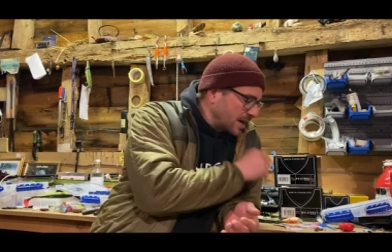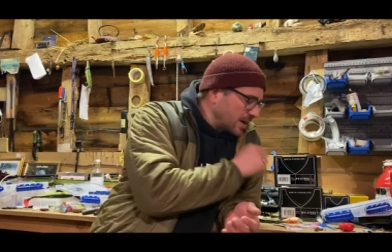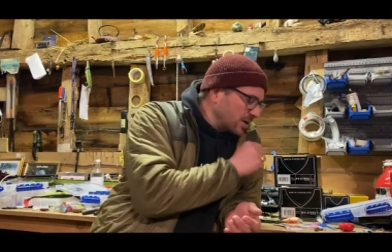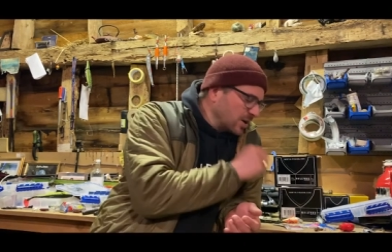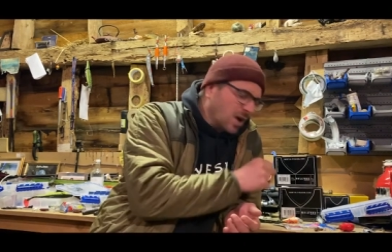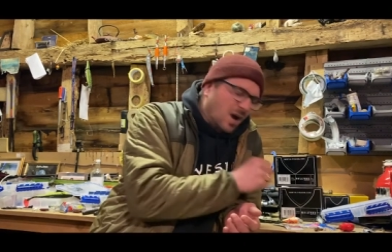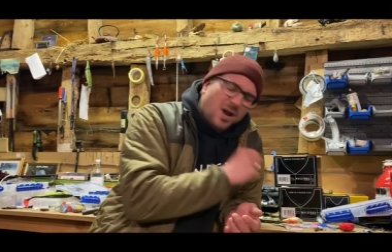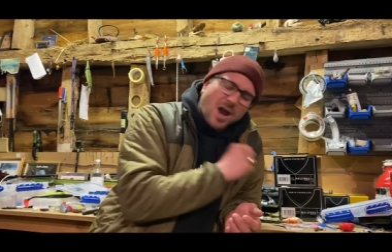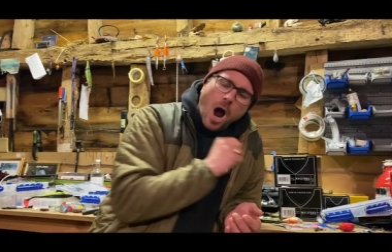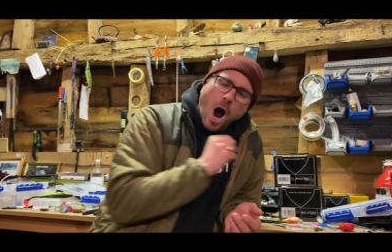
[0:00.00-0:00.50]

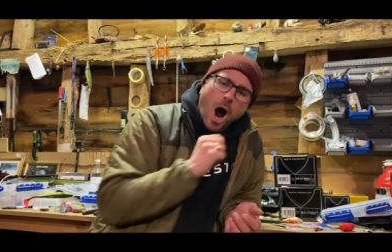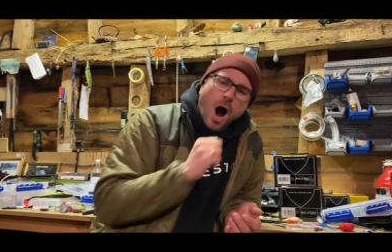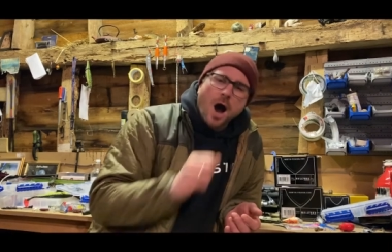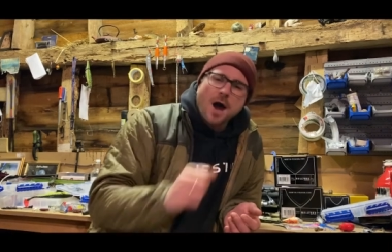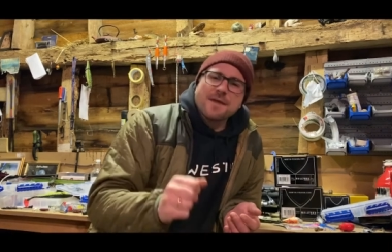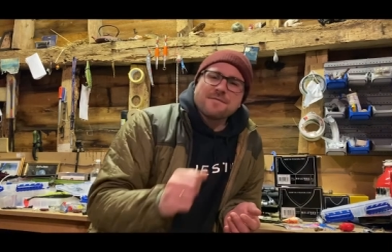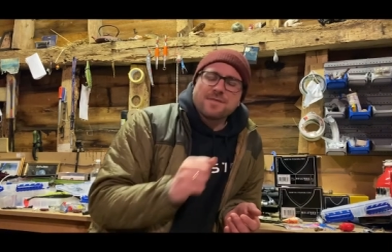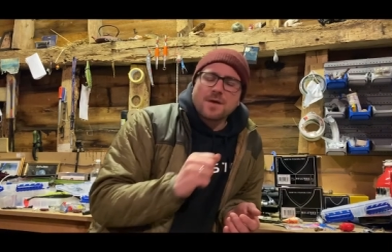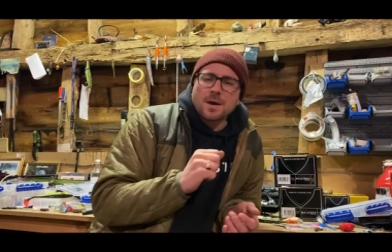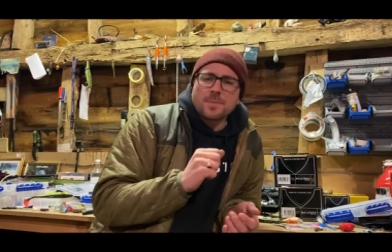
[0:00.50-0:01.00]
like
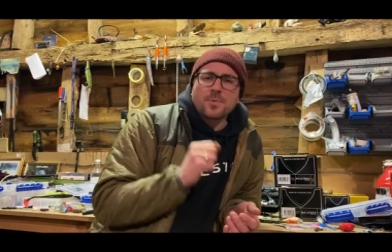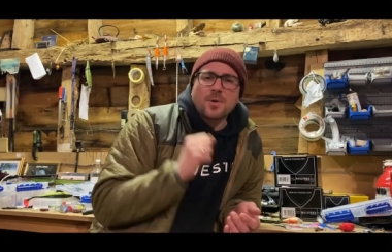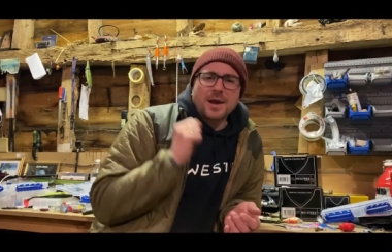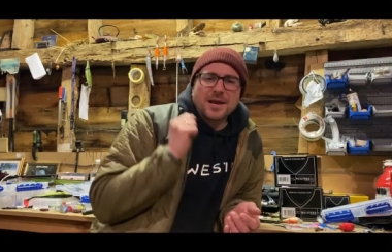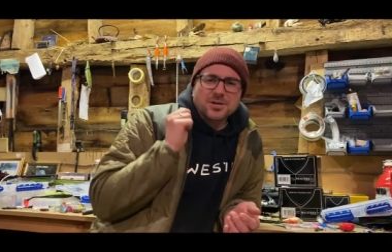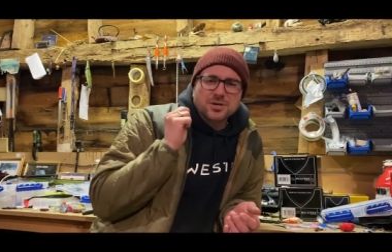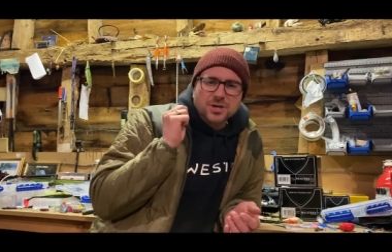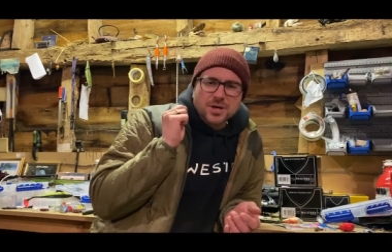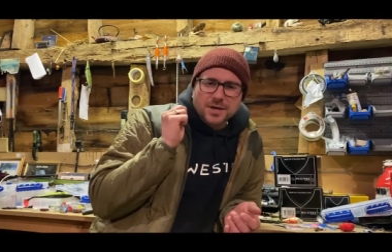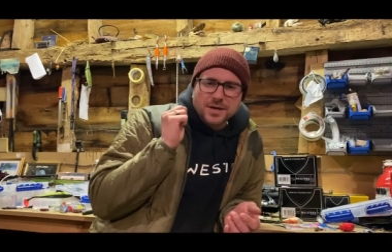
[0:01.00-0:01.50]
high
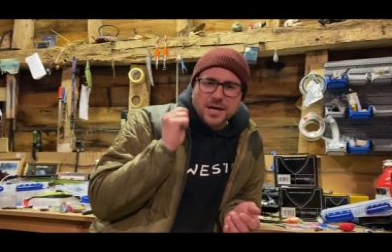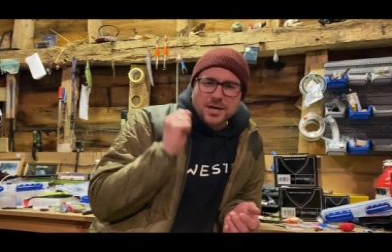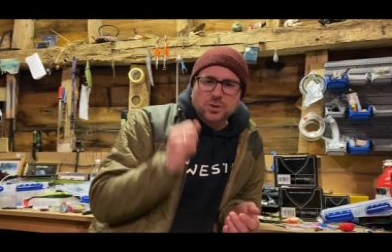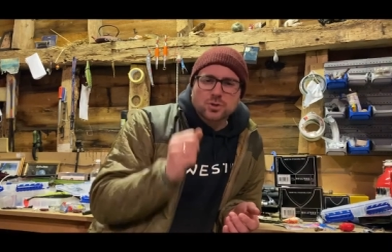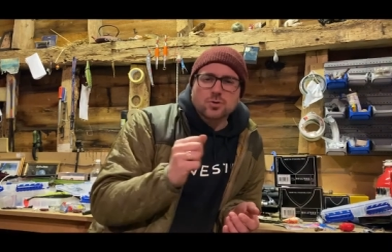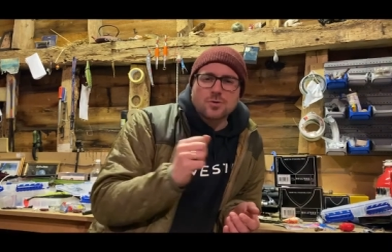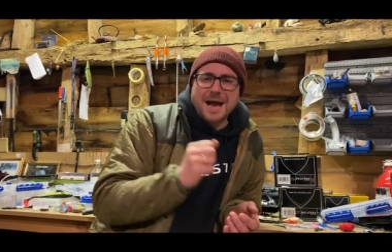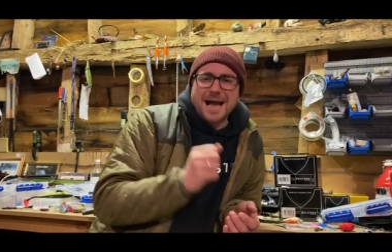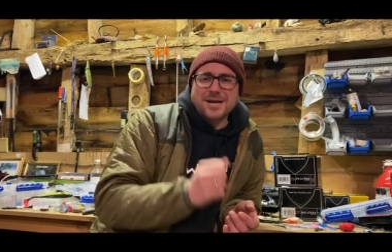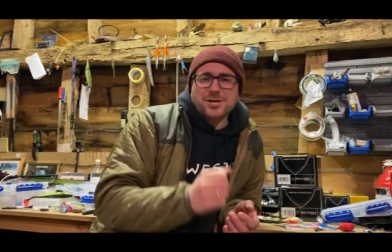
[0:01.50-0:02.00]
vibration
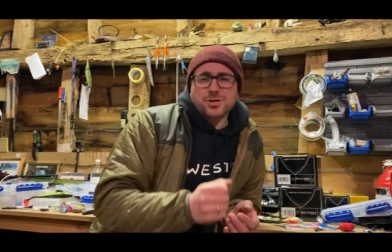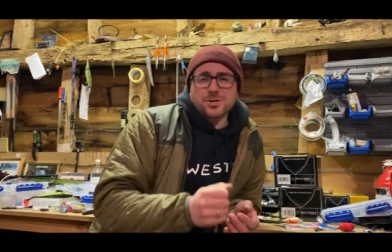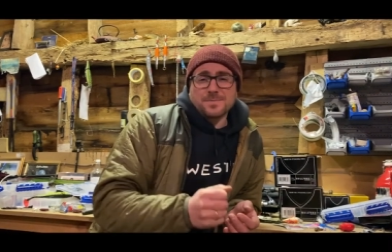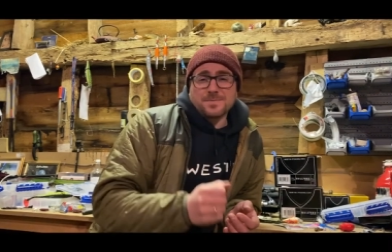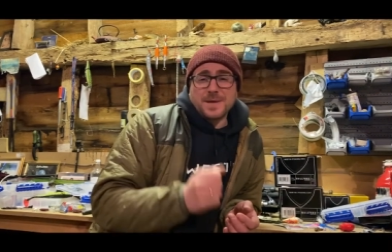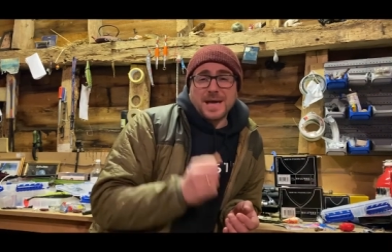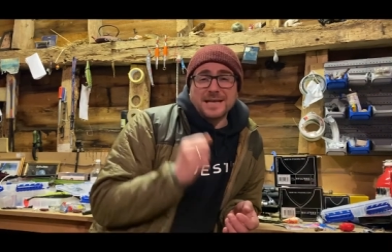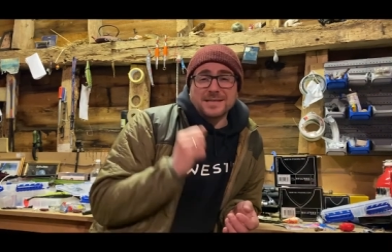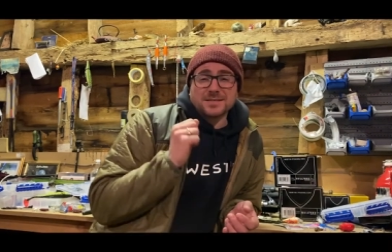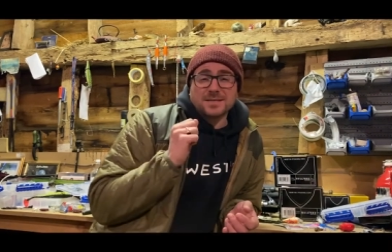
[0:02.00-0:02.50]
attraction
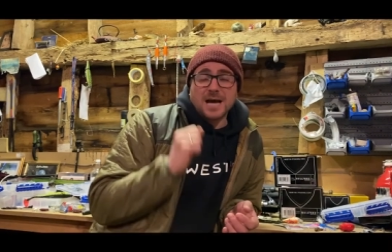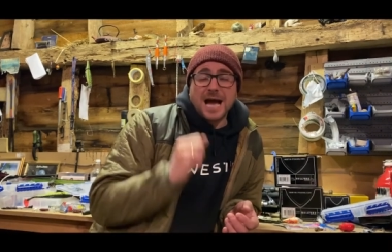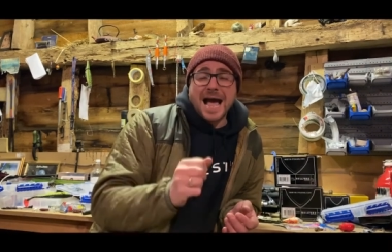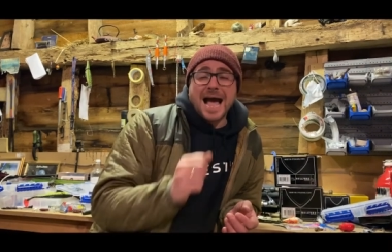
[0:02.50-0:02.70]
baits are